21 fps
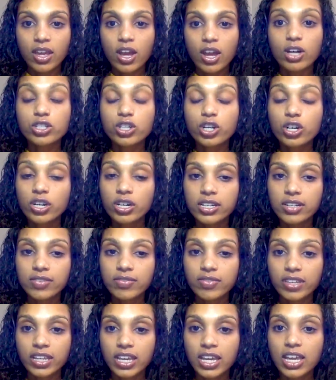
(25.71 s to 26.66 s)

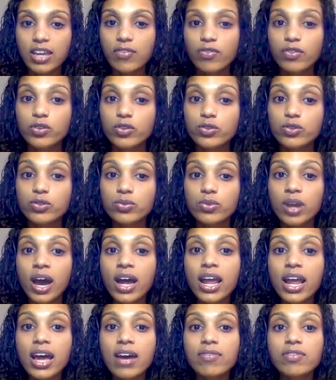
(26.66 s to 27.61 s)
Alternatively, if you do
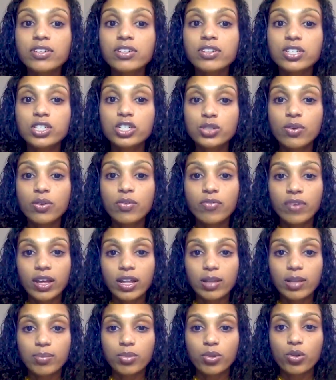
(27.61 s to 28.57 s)
not have a tissue
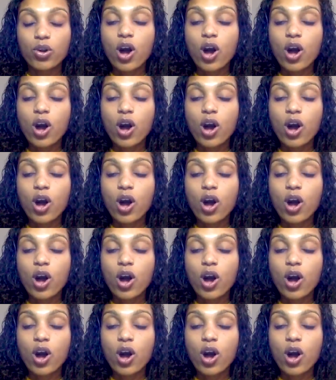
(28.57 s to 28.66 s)
available,